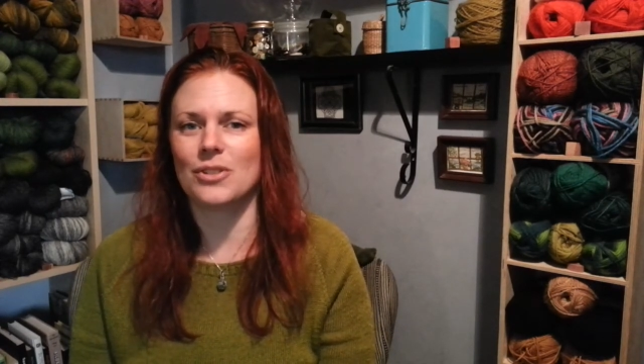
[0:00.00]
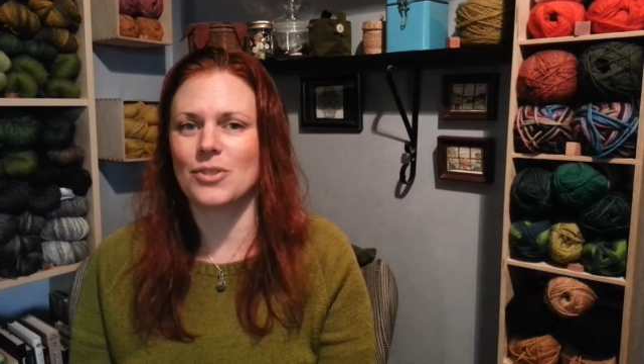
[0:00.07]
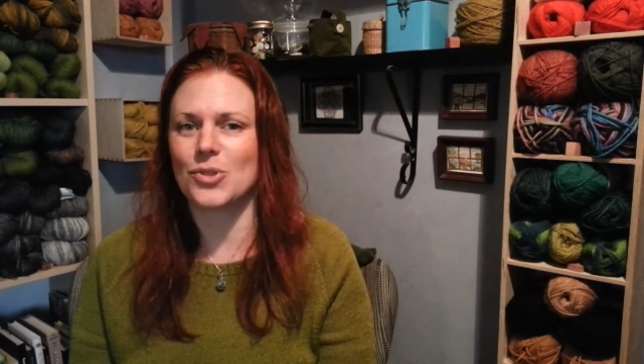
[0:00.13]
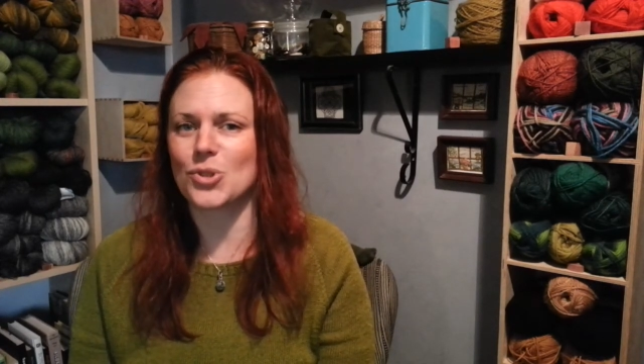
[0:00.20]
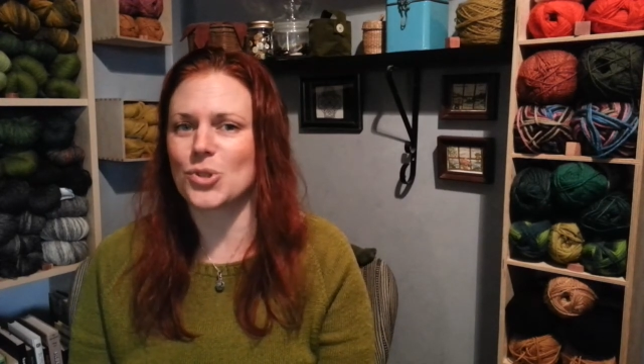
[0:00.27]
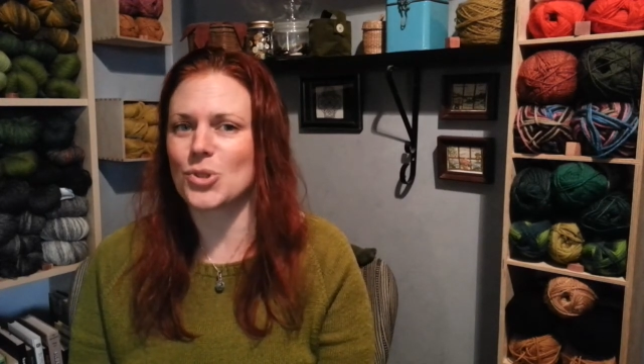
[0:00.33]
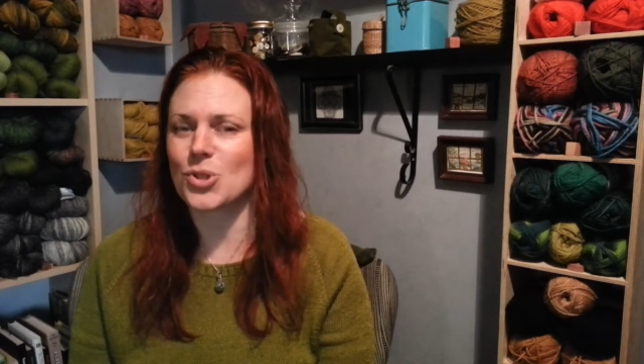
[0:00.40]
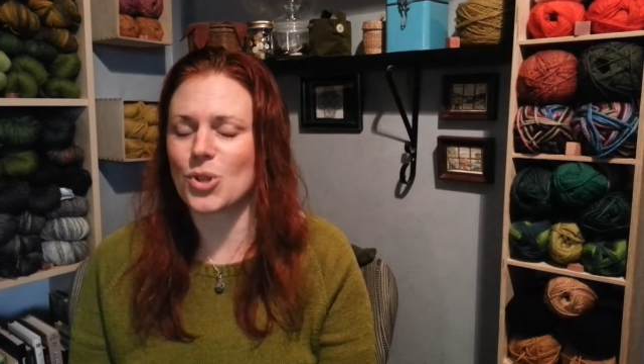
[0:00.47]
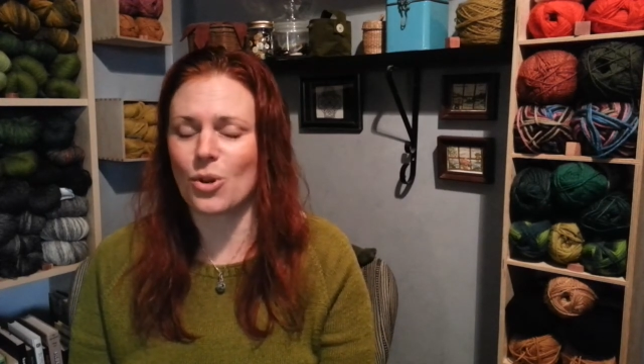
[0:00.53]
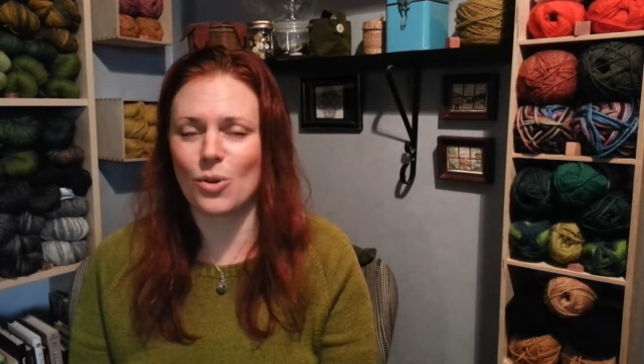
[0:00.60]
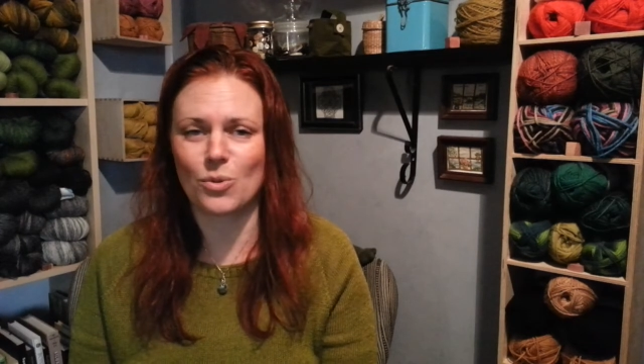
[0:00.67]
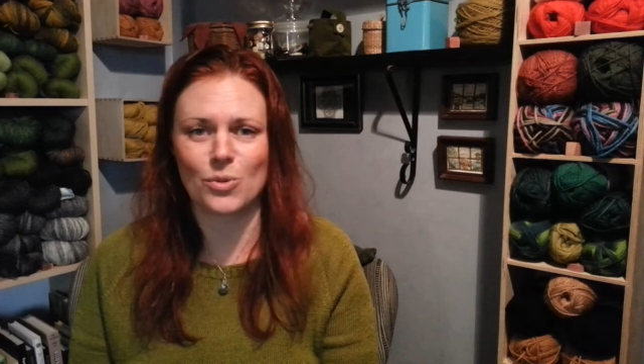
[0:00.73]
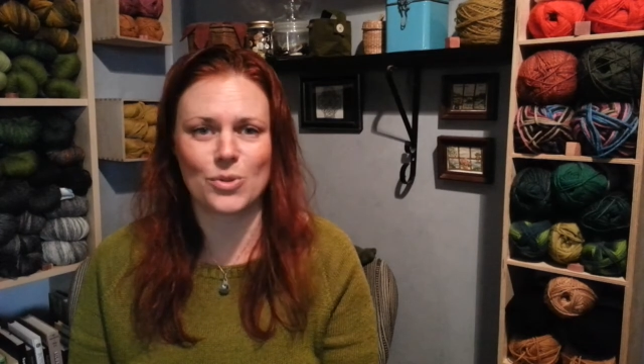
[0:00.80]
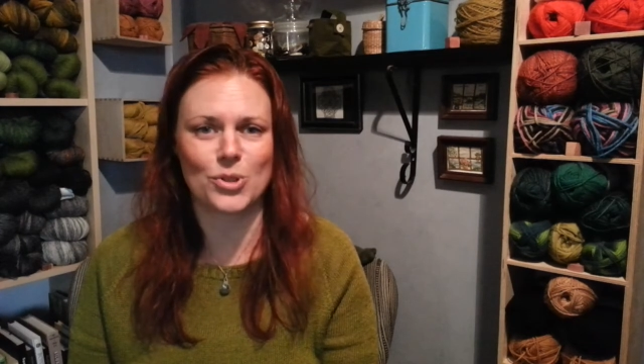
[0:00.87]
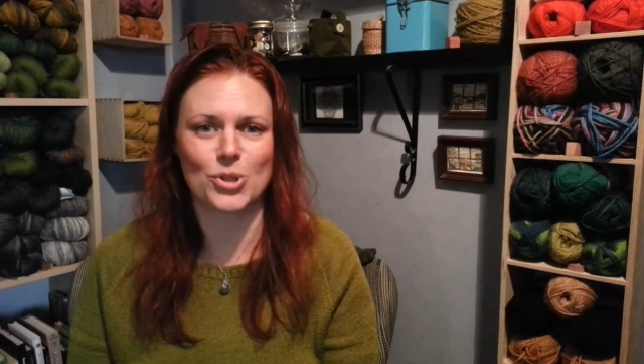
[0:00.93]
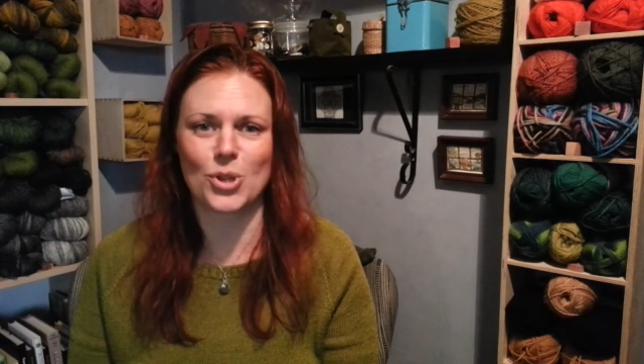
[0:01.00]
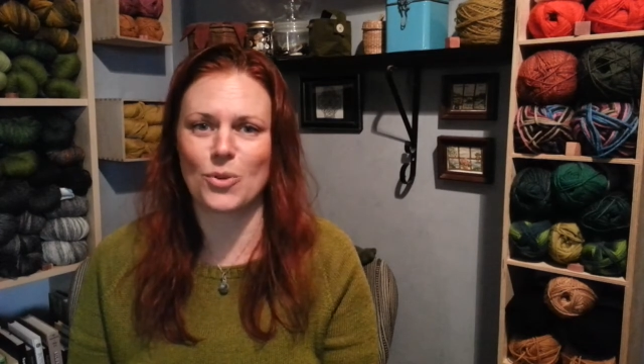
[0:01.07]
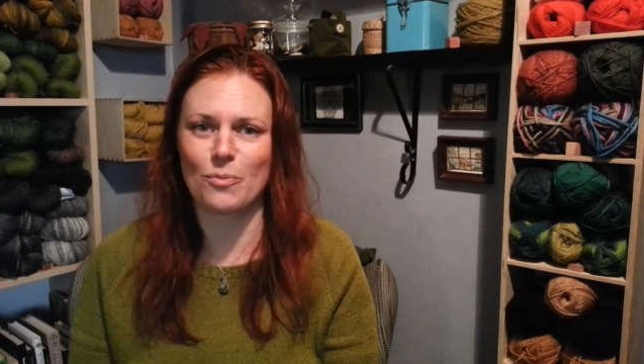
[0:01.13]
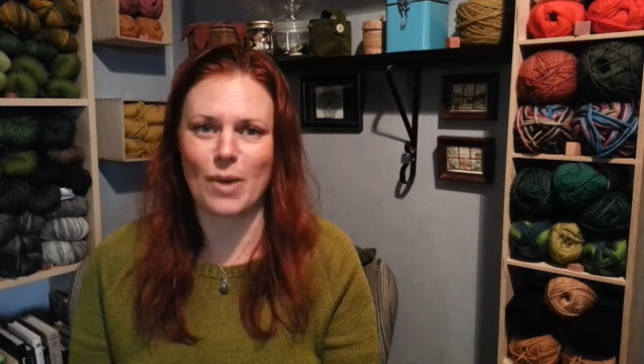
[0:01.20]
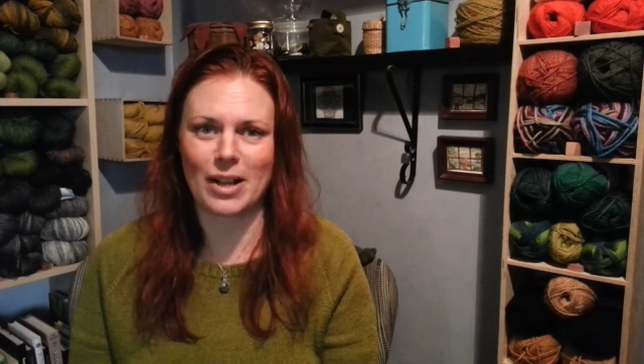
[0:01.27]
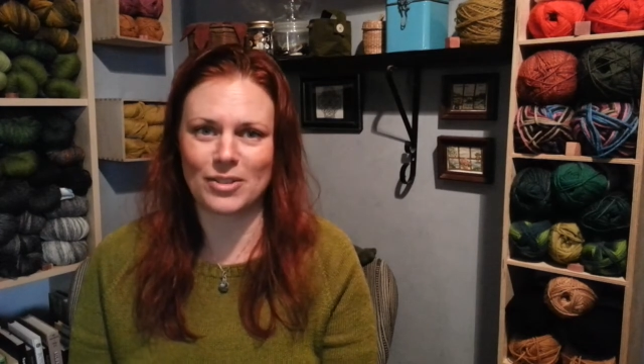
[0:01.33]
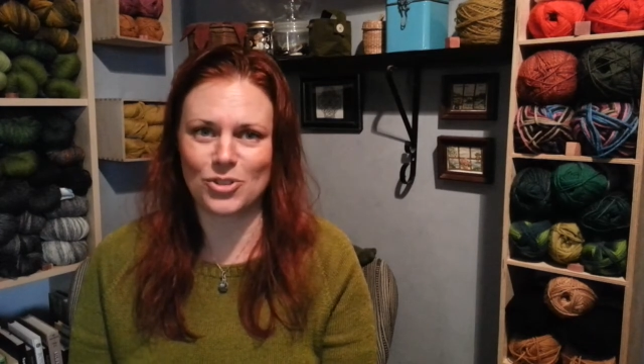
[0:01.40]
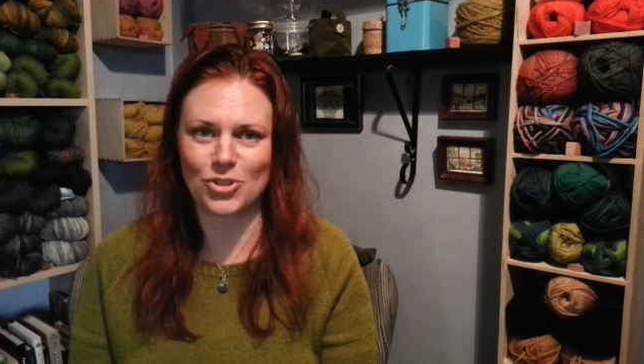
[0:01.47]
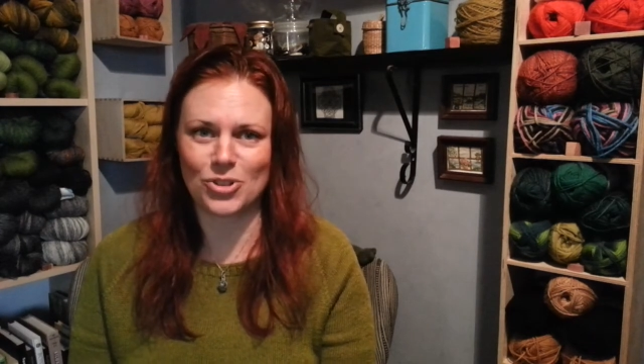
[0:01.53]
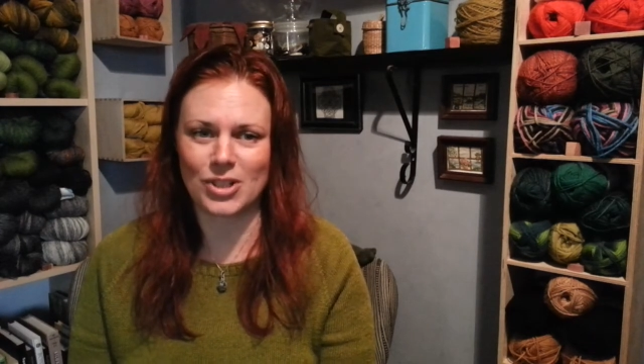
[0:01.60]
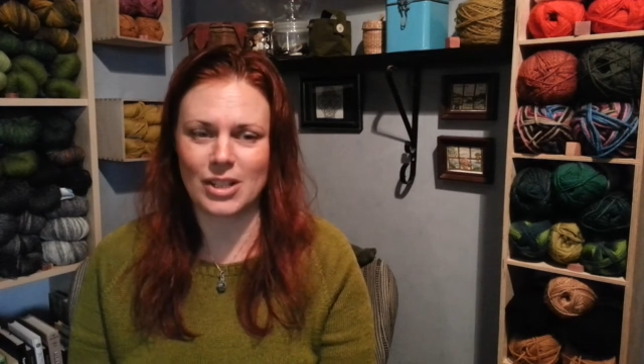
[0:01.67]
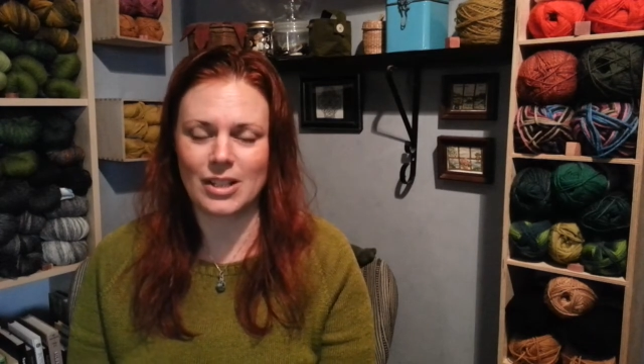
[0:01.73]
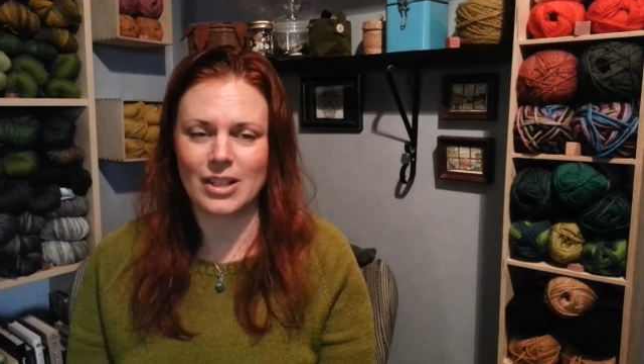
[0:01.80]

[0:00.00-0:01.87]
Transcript: so much.